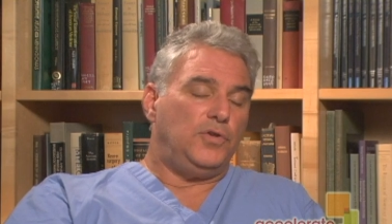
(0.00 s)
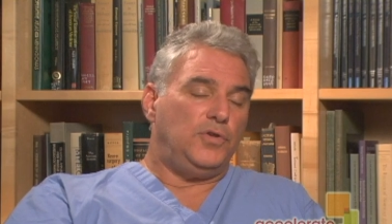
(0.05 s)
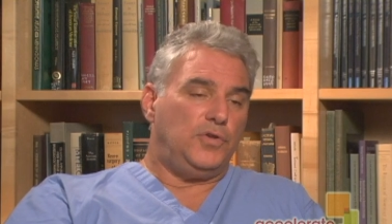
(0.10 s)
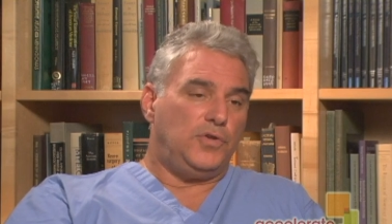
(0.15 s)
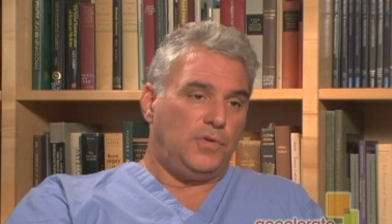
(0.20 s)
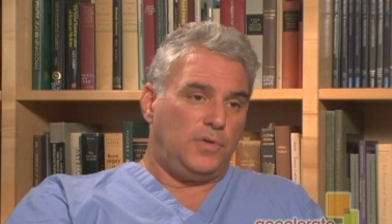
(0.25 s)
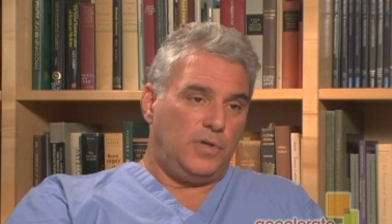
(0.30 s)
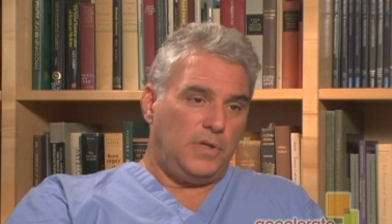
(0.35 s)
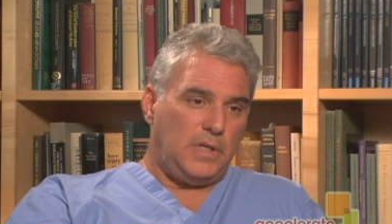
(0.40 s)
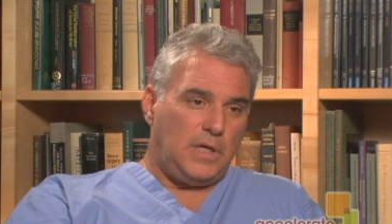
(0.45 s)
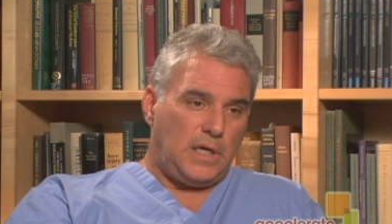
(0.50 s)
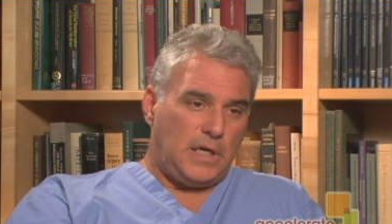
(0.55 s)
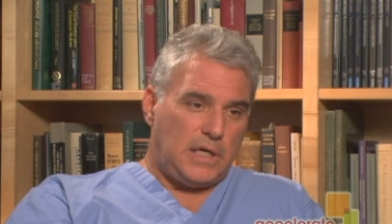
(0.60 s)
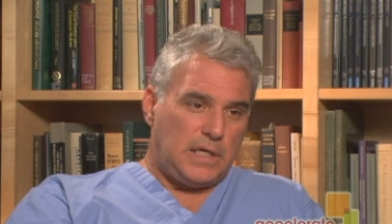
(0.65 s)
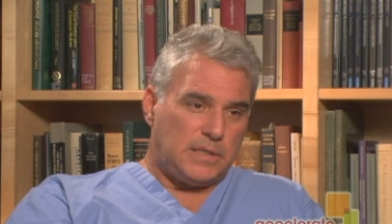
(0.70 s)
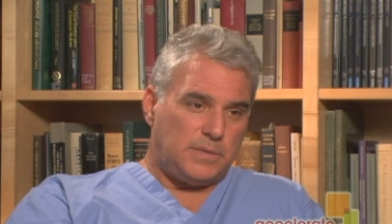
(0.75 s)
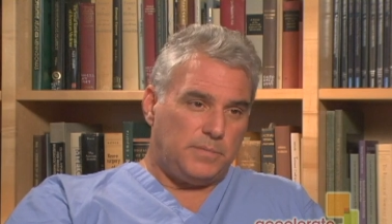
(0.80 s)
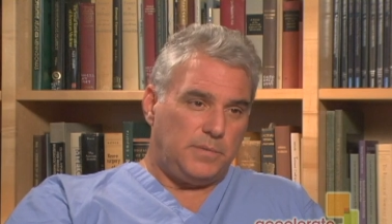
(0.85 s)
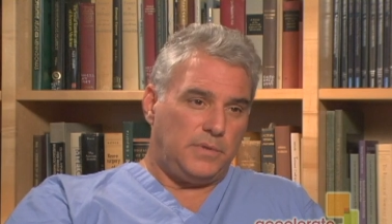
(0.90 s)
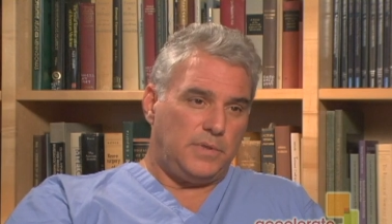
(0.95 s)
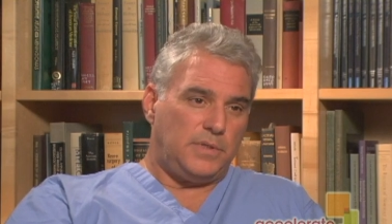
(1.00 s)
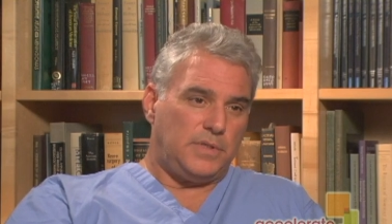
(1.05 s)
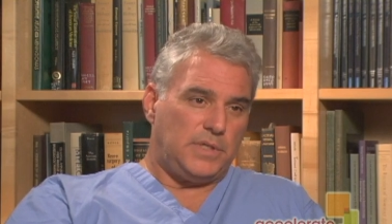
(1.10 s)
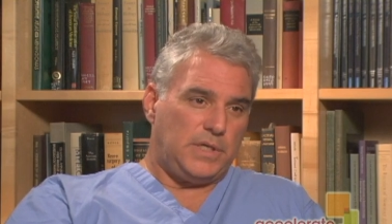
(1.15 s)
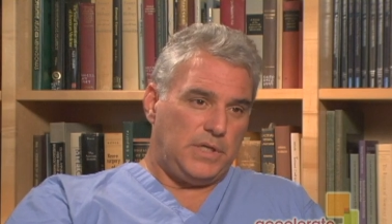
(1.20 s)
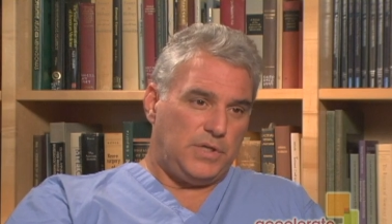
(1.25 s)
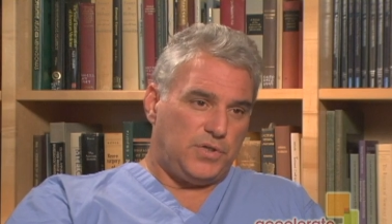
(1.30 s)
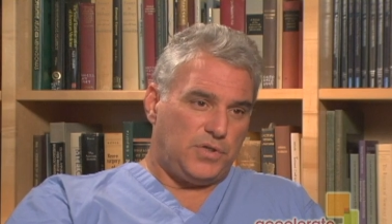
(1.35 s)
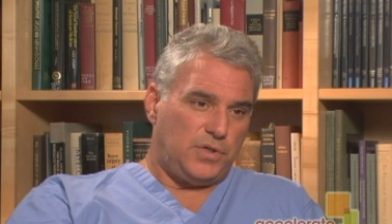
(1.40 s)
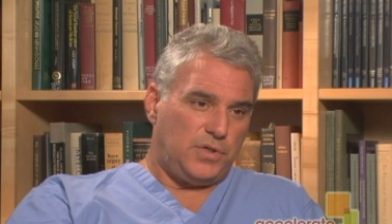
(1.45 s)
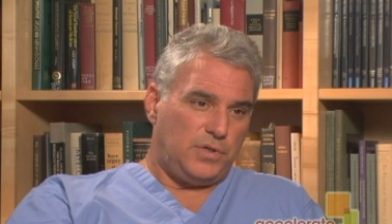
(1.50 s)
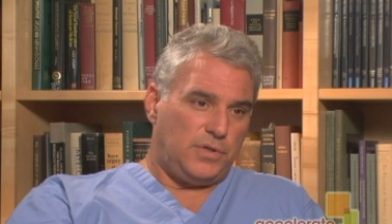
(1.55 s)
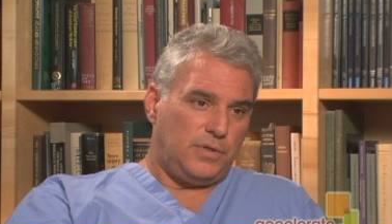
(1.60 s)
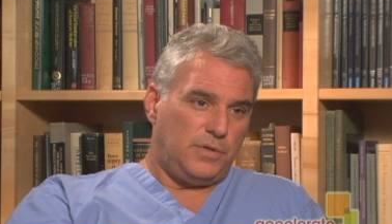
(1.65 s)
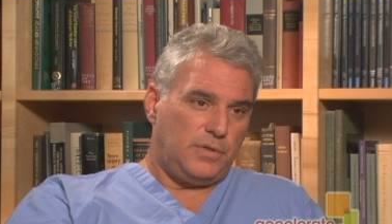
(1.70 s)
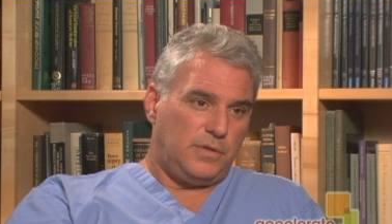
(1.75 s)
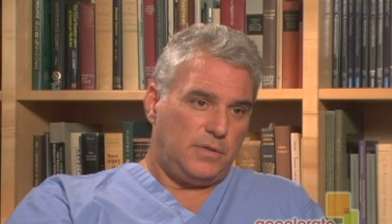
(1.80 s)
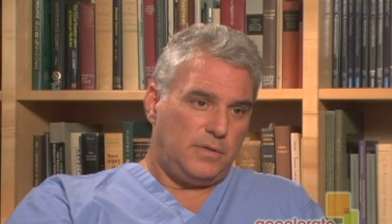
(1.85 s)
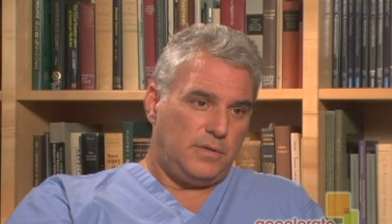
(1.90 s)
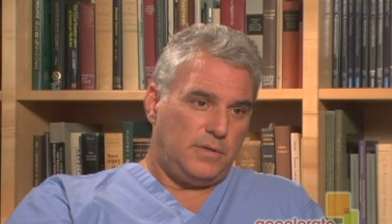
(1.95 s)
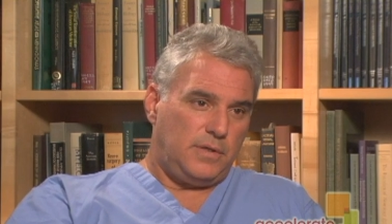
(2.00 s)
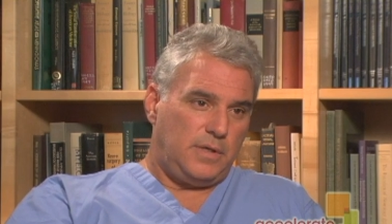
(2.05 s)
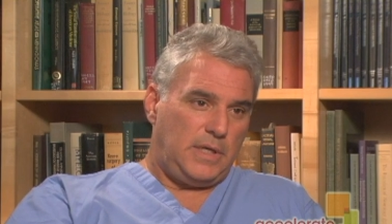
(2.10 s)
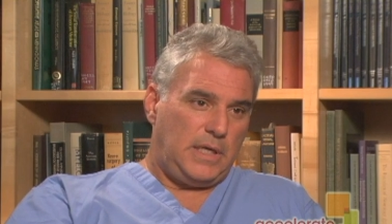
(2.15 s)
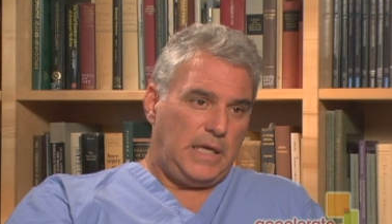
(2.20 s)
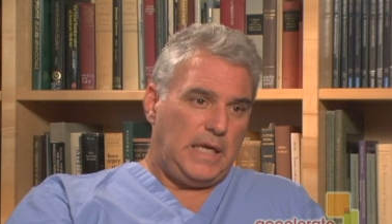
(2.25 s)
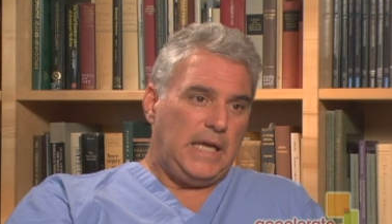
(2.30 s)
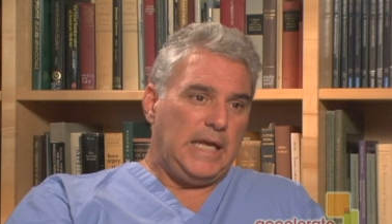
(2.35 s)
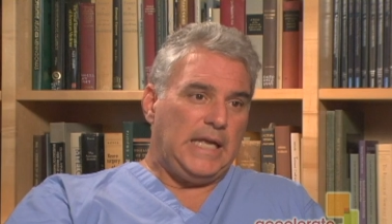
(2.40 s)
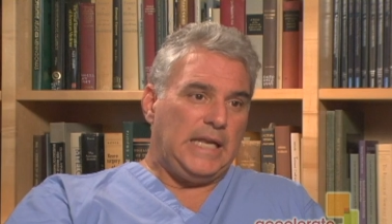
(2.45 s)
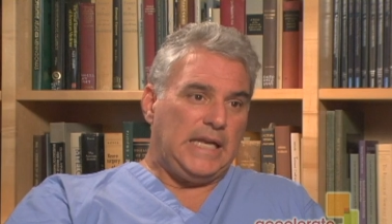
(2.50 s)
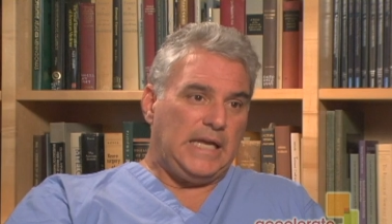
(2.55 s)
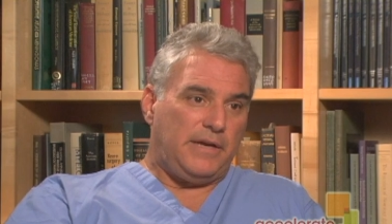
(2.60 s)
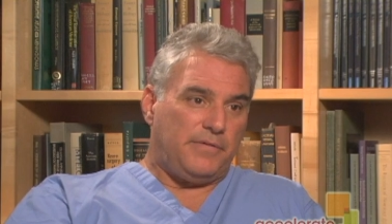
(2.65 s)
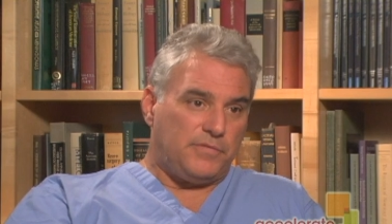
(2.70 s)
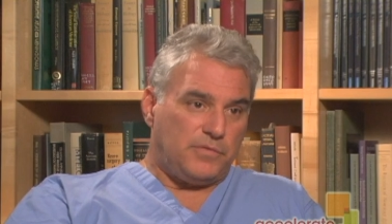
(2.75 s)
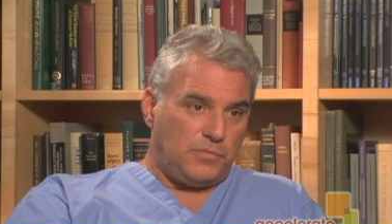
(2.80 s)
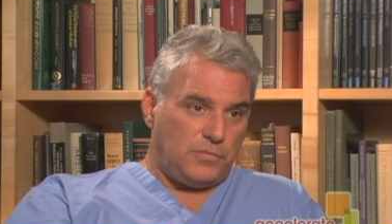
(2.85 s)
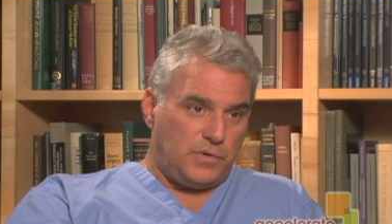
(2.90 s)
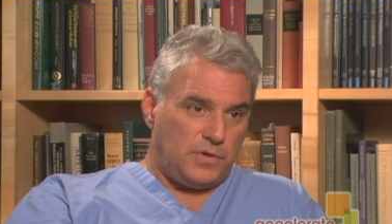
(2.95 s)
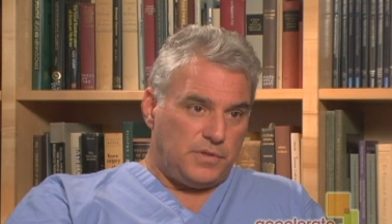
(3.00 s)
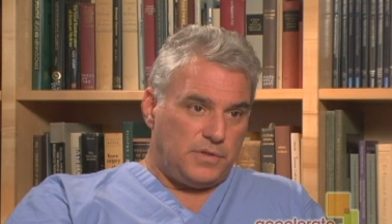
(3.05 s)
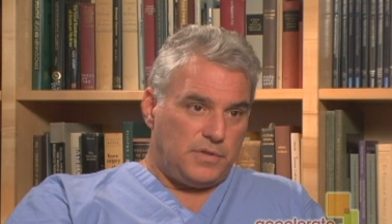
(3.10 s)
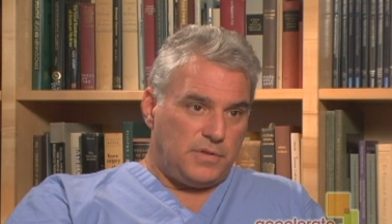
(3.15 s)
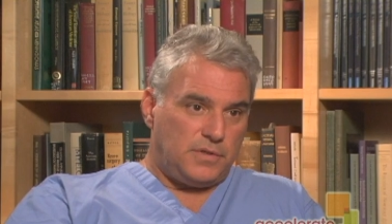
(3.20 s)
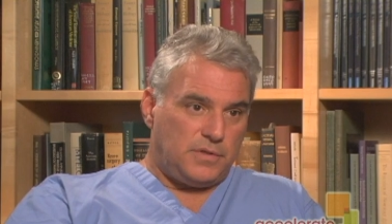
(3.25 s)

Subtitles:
during the hospitalization and afterwards.